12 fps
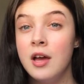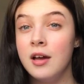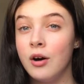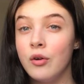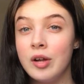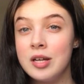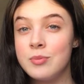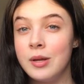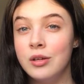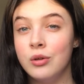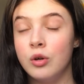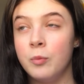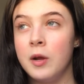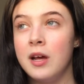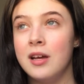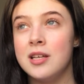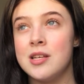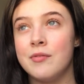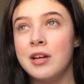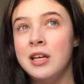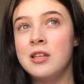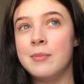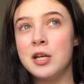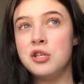All that's well and good, but is it really
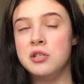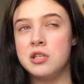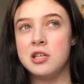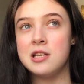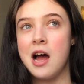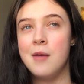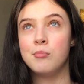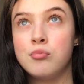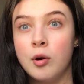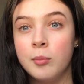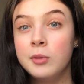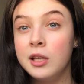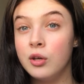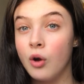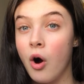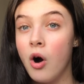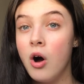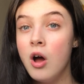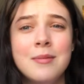the best use of your time? Probably not.